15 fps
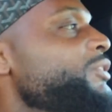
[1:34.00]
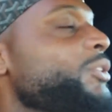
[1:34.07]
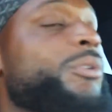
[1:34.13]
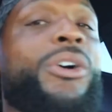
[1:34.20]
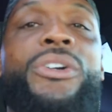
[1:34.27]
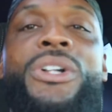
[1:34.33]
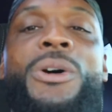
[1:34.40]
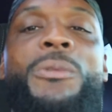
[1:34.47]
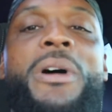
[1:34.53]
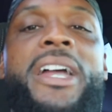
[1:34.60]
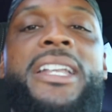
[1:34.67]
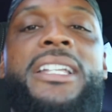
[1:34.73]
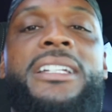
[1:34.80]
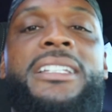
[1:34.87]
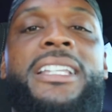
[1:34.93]
So we're on our
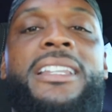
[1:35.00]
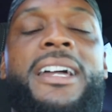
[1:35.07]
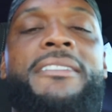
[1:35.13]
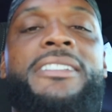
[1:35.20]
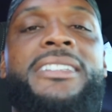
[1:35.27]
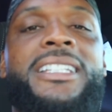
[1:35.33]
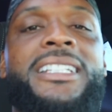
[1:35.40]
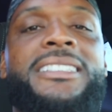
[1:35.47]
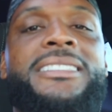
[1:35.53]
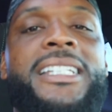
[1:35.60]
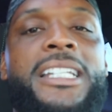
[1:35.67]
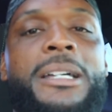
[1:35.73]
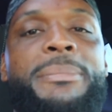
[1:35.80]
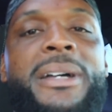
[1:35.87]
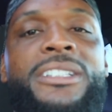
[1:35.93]
way to get everything
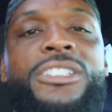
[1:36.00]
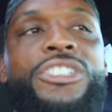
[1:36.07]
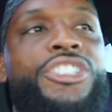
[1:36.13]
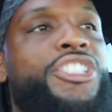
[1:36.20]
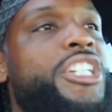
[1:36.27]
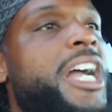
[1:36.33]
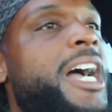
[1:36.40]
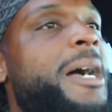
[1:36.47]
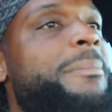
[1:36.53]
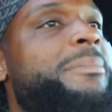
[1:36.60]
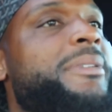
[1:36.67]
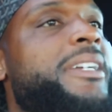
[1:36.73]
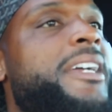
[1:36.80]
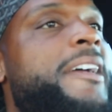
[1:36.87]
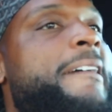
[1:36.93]
set up at the shop
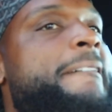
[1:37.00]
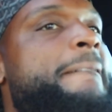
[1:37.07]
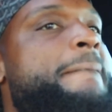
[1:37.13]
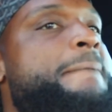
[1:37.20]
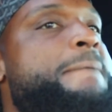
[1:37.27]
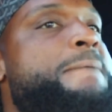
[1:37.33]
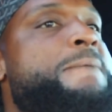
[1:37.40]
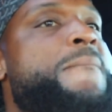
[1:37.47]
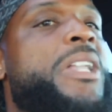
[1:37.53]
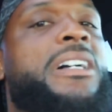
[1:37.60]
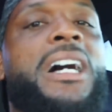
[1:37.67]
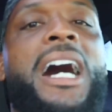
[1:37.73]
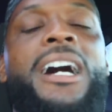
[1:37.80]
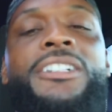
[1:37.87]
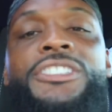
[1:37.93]
and
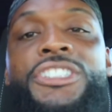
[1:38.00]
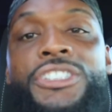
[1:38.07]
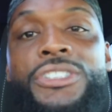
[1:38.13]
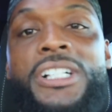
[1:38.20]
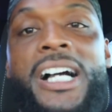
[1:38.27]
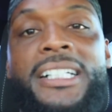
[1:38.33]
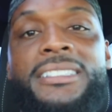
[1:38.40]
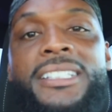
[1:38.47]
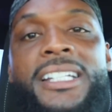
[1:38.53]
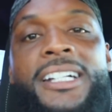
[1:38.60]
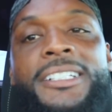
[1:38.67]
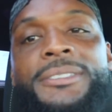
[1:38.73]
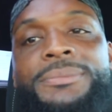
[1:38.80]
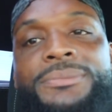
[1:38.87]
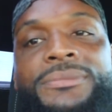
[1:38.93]
I'll see you guys
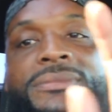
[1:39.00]
there.